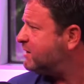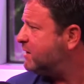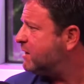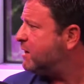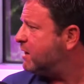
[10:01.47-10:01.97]

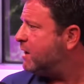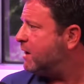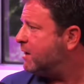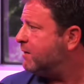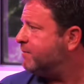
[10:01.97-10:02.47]

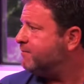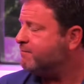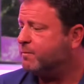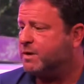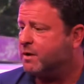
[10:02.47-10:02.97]
Mm-hmm.
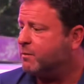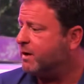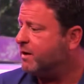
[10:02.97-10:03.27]
Um, you know, we